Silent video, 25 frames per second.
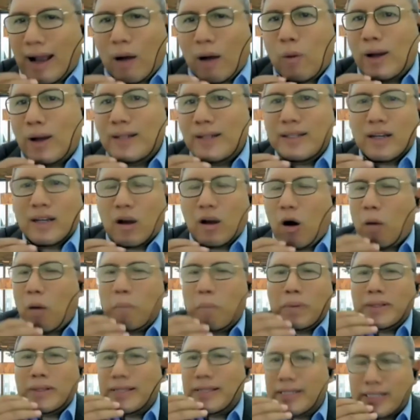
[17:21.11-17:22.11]
I want the
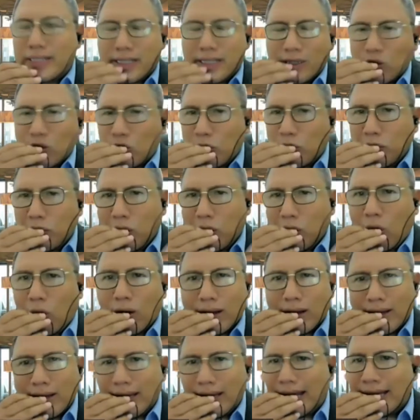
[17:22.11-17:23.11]
competition to be
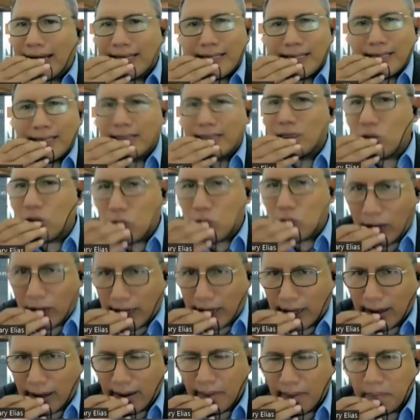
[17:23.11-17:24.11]
organized this
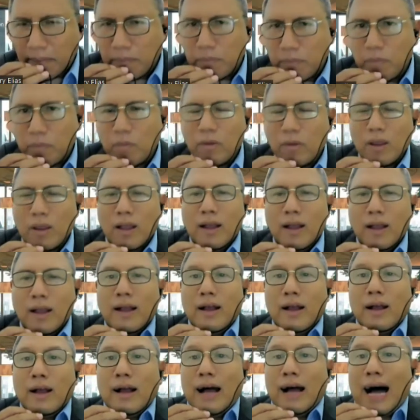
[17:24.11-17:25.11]
way.
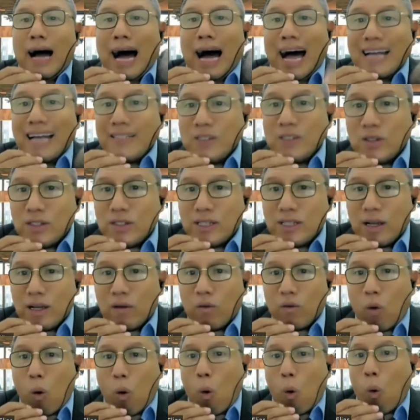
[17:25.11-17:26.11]
Ask
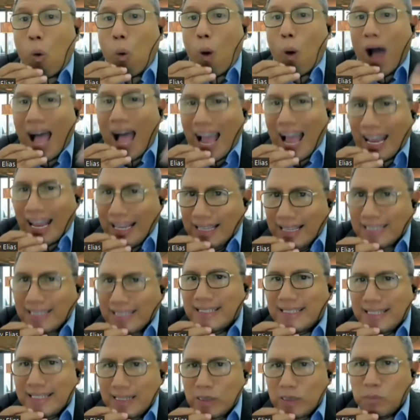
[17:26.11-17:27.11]
yourself, why
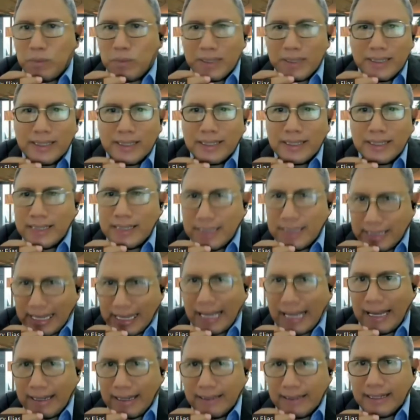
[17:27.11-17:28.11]
is this person
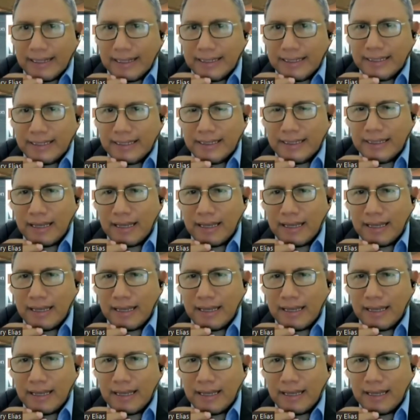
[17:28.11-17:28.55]
saying this?